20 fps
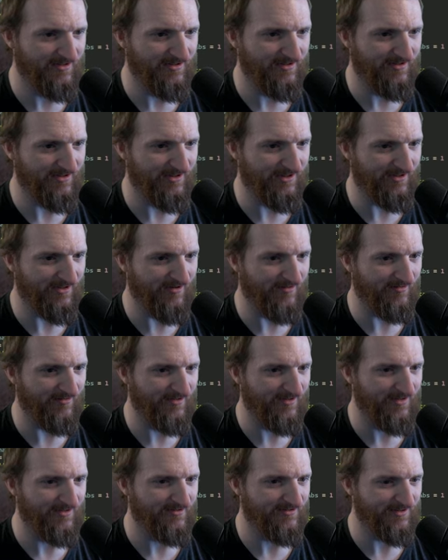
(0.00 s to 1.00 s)
you know,
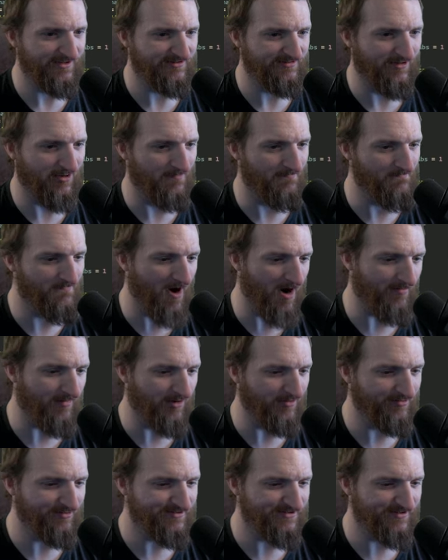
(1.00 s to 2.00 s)
these little
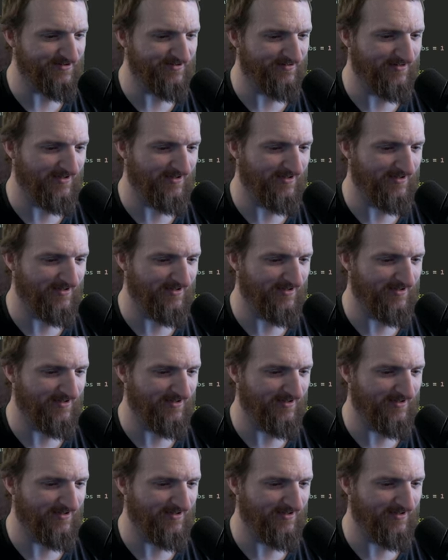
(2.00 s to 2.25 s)
bubbles.